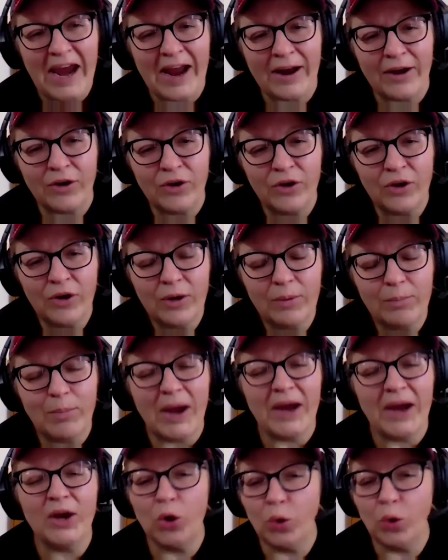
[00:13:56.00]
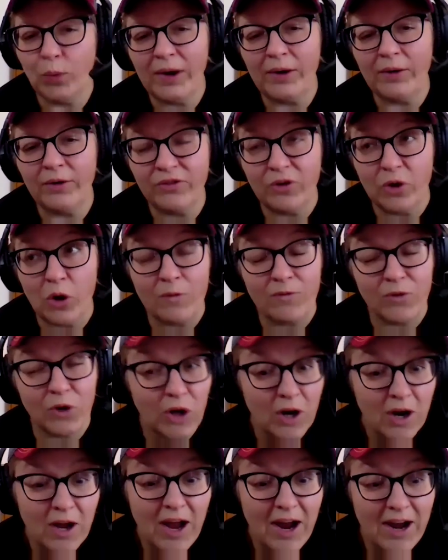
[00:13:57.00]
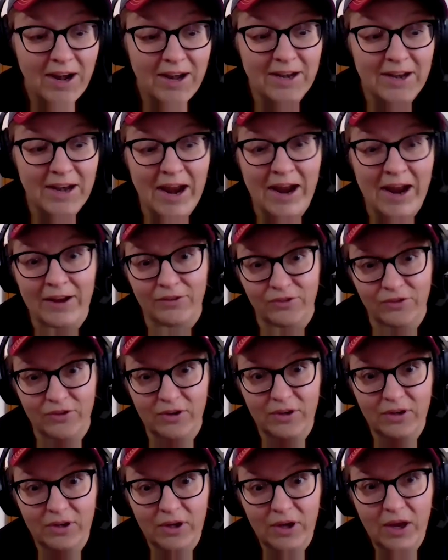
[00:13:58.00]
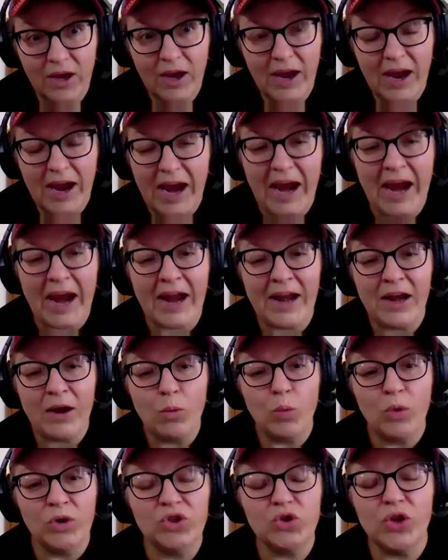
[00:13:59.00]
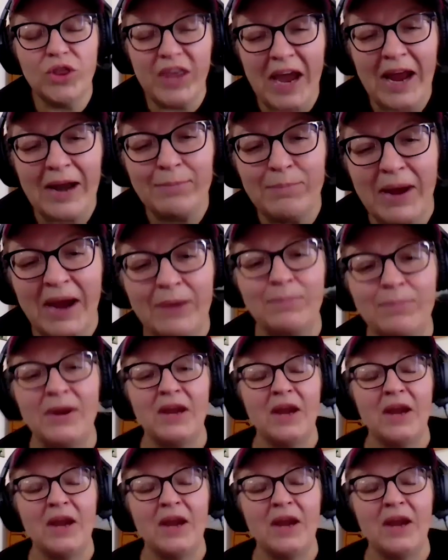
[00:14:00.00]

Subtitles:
And my career isn't over. I didn't ask. And which then made